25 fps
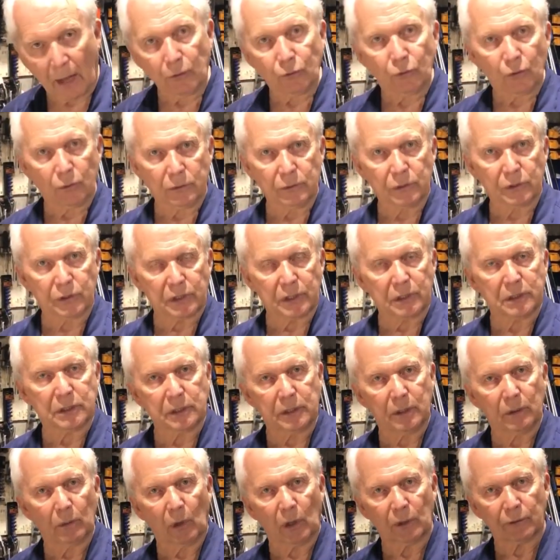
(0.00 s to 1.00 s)

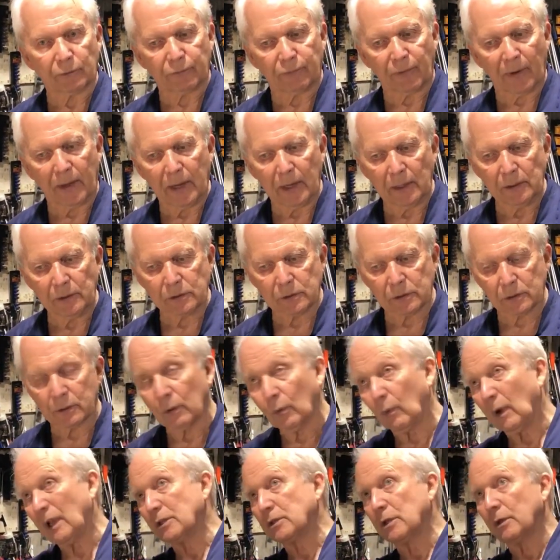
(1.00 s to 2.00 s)
160 watt fans.
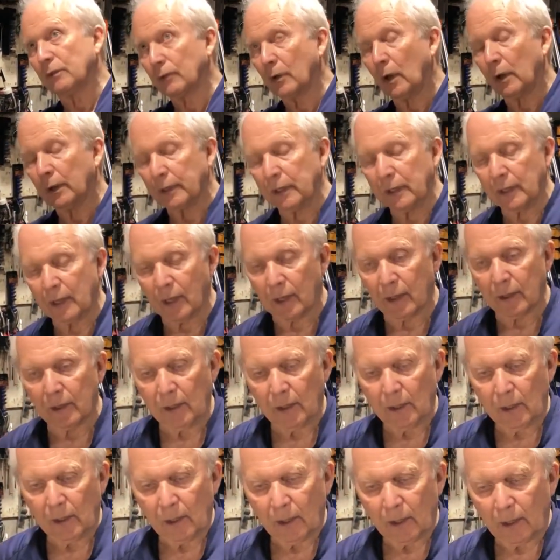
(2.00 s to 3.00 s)
The ones I've got here
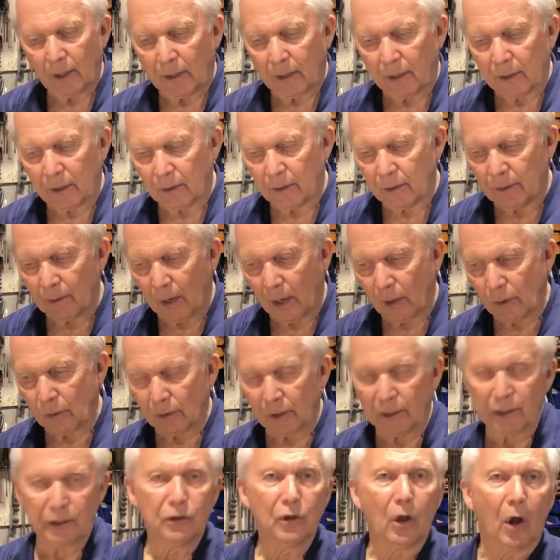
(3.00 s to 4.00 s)
are
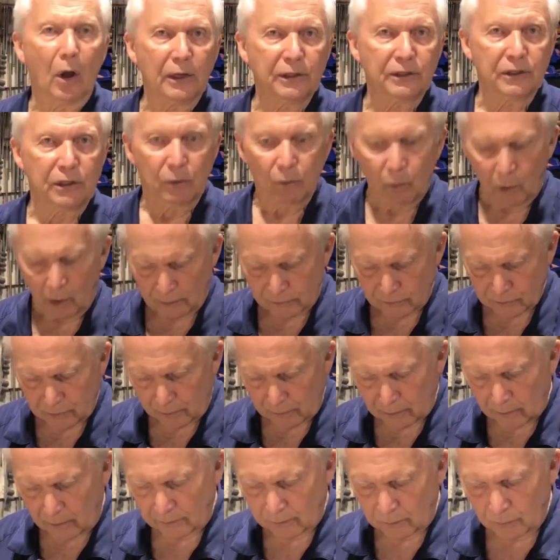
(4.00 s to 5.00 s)
only 90 watts.
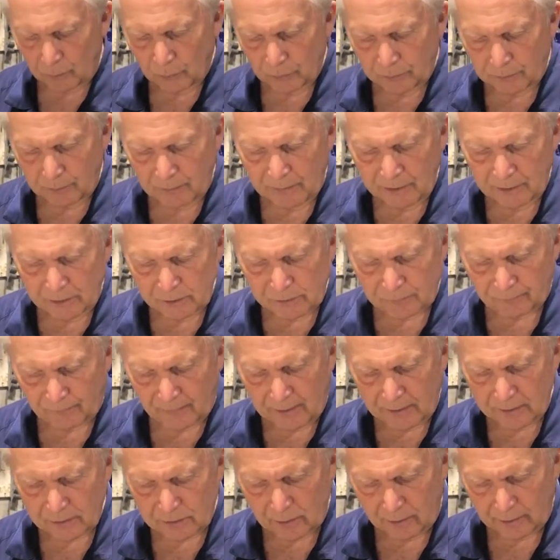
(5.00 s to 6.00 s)
So I'd like to put the biggest
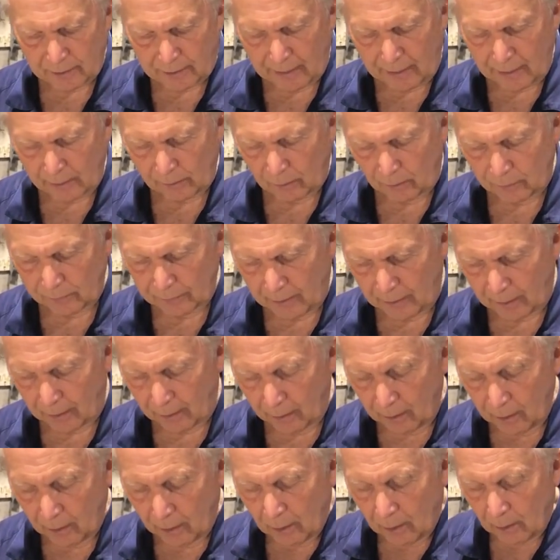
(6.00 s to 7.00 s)
fans I can on
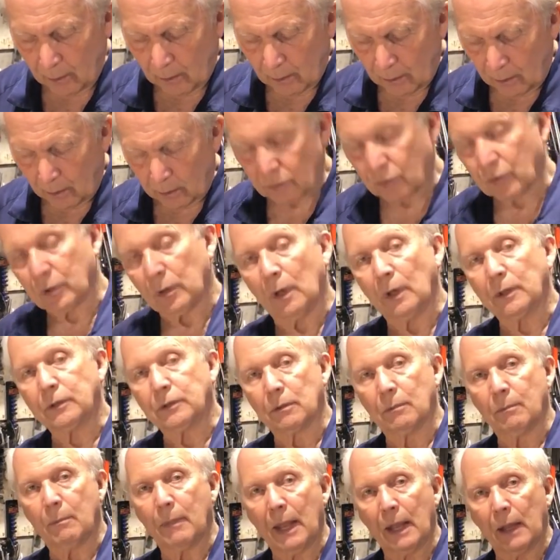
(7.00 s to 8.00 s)
there. I
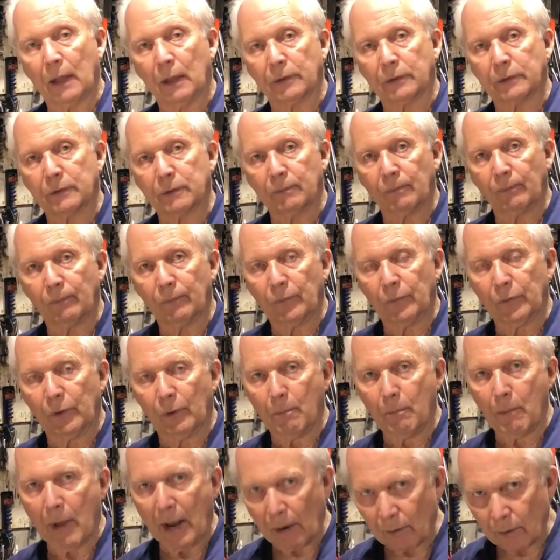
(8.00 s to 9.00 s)
tried to mount
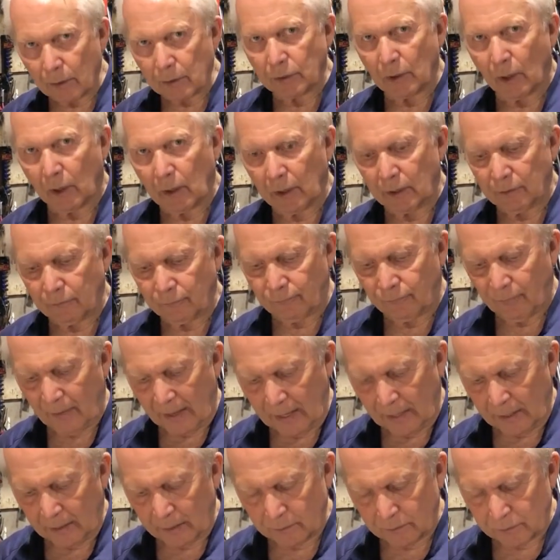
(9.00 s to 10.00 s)
the Maradyne
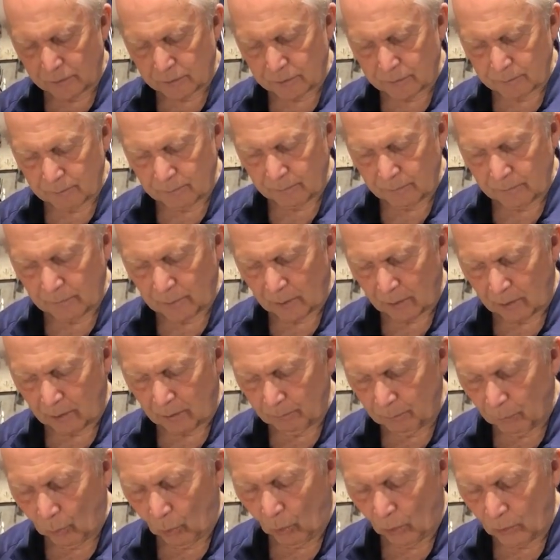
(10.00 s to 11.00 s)
fans that
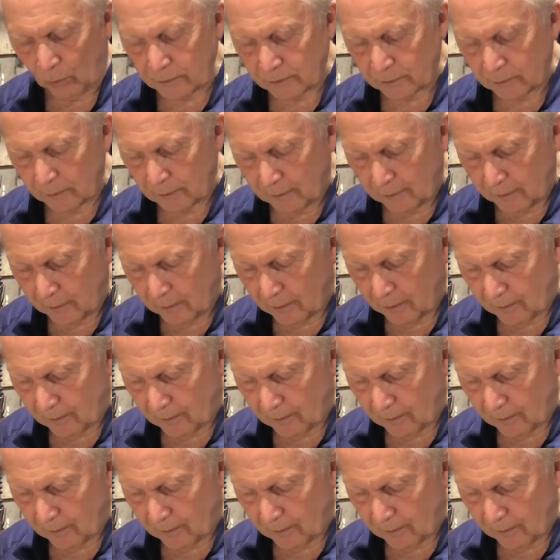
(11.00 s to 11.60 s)
I bought,